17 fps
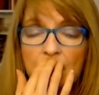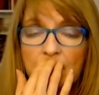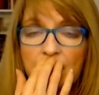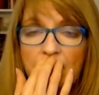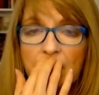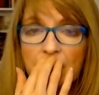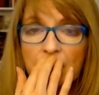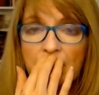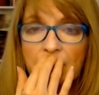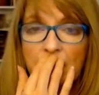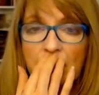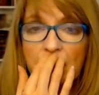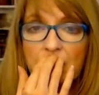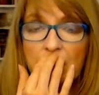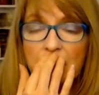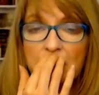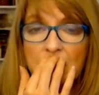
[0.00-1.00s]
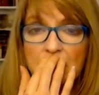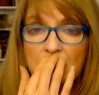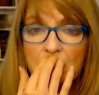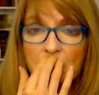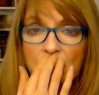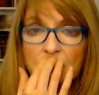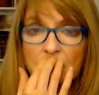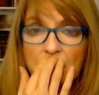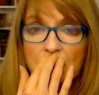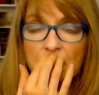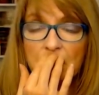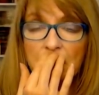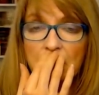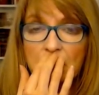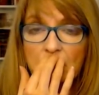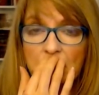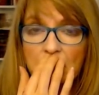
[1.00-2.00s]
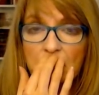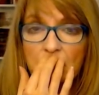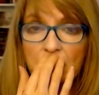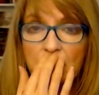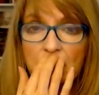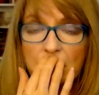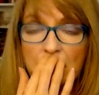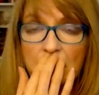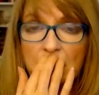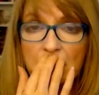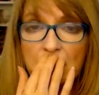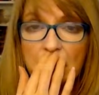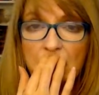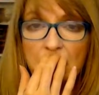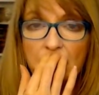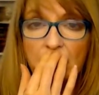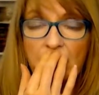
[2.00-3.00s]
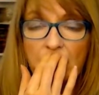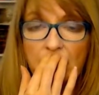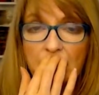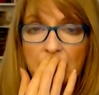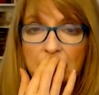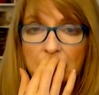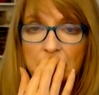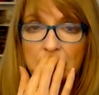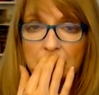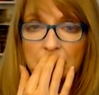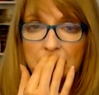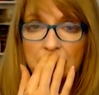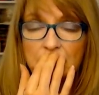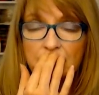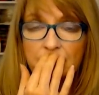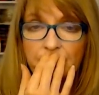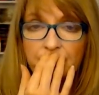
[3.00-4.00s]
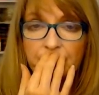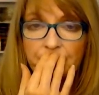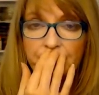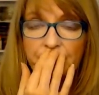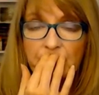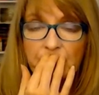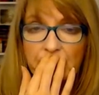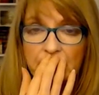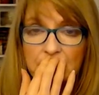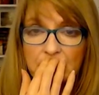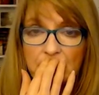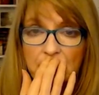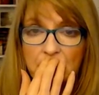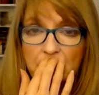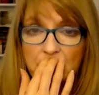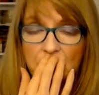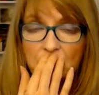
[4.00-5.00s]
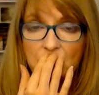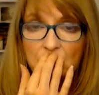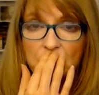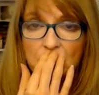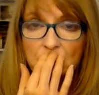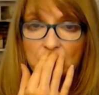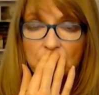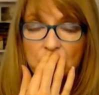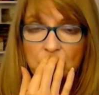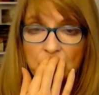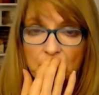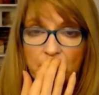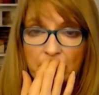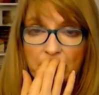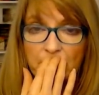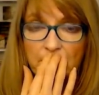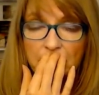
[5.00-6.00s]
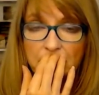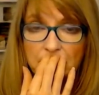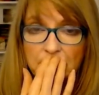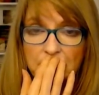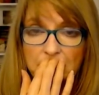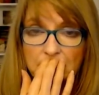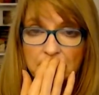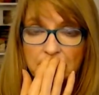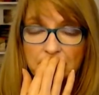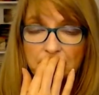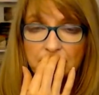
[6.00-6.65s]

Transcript: Very, very easy motion here. Breathing in, balance. Exhaling through the nose too, balance.